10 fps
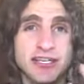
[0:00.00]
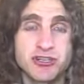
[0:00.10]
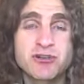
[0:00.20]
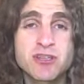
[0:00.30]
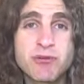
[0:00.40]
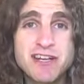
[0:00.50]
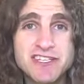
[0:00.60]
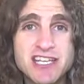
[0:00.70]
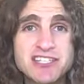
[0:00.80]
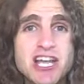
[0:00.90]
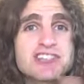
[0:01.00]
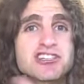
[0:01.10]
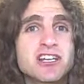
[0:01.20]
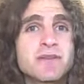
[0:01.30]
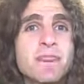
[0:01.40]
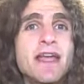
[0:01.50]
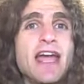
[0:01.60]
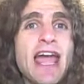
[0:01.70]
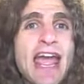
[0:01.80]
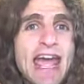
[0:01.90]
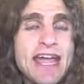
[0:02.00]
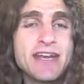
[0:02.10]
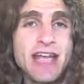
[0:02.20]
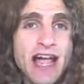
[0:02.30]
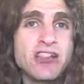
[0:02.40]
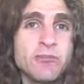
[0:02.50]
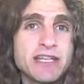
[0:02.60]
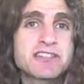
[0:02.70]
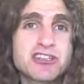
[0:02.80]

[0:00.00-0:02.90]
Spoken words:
during the process of digestion, and elements